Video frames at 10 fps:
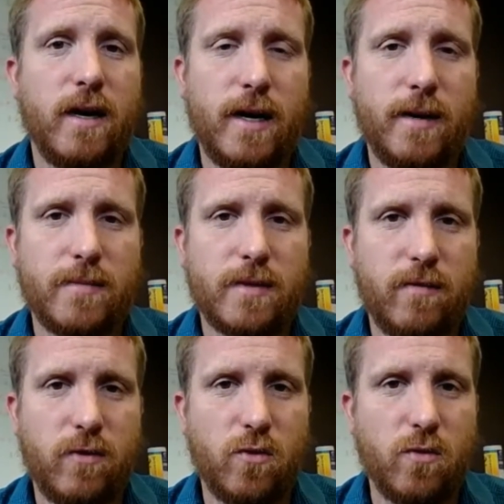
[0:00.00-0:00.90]
to
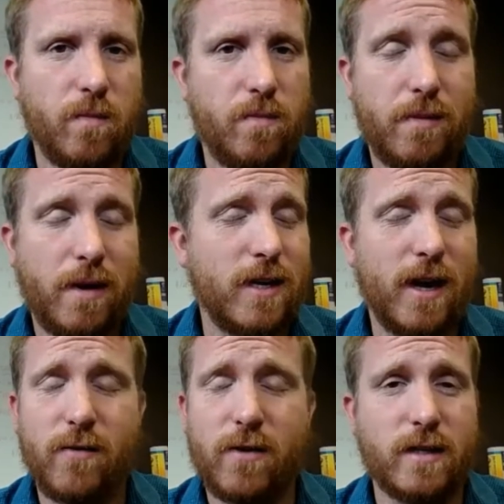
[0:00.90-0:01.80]
give you
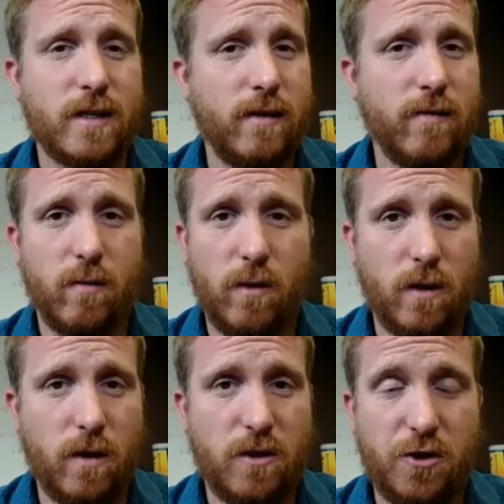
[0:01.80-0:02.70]
basically every
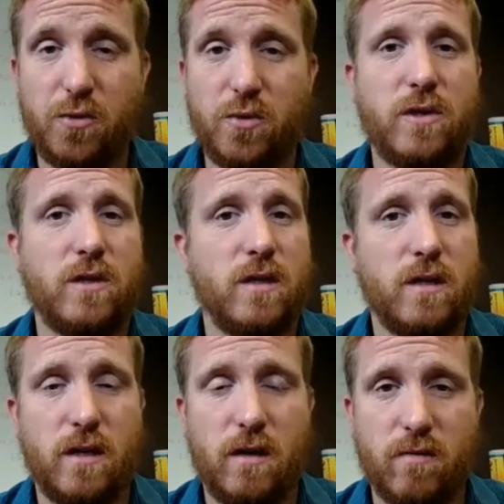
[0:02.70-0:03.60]
conceivable use
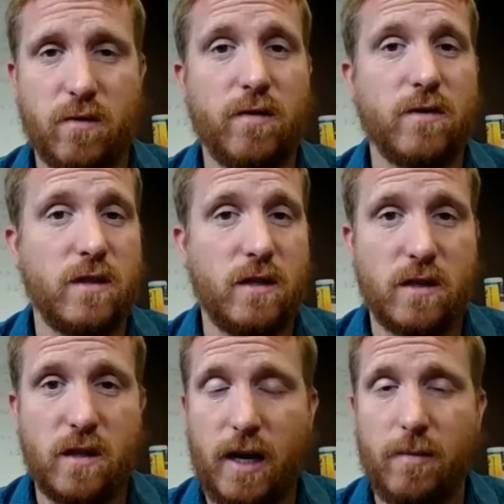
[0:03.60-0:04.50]
of
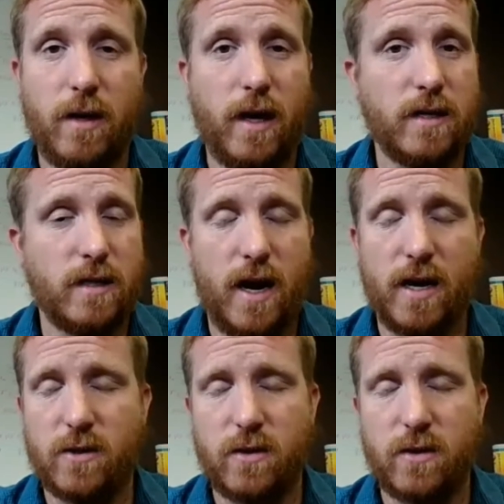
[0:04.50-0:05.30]
references in APA style.